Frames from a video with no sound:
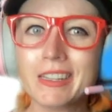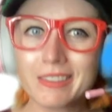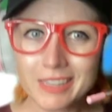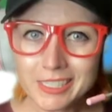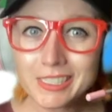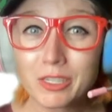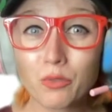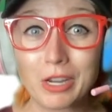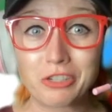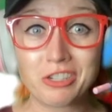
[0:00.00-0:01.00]
This is a
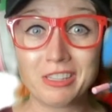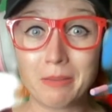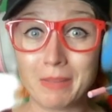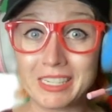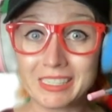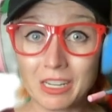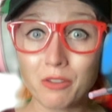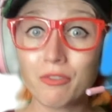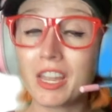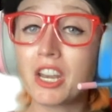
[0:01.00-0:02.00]
question that
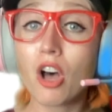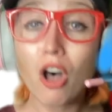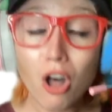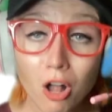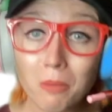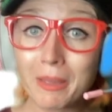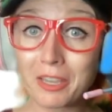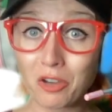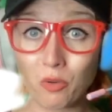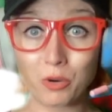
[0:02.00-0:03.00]
myself and all my
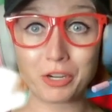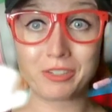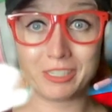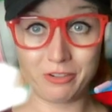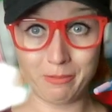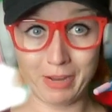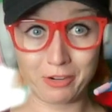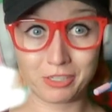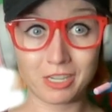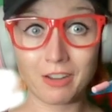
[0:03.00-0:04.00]
coworkers here at
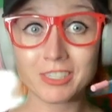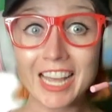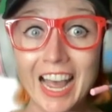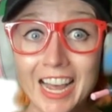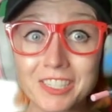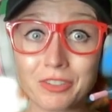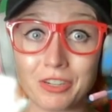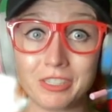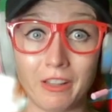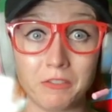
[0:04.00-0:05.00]
Microsoft ask
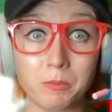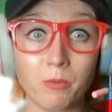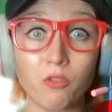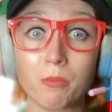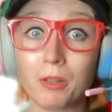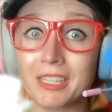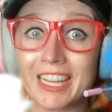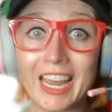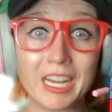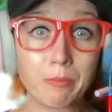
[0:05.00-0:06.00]
ourselves before
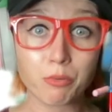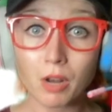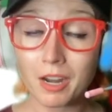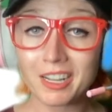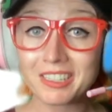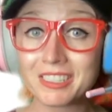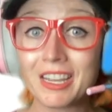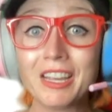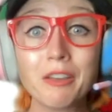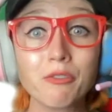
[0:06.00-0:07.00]
building any product,
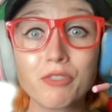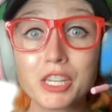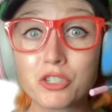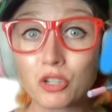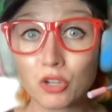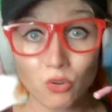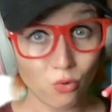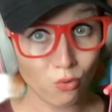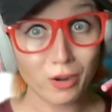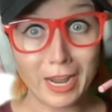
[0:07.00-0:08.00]
feature,
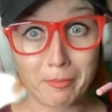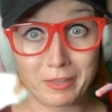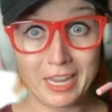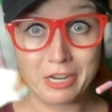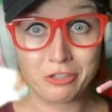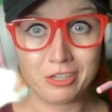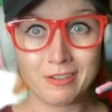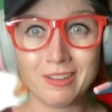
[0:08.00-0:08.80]
or application.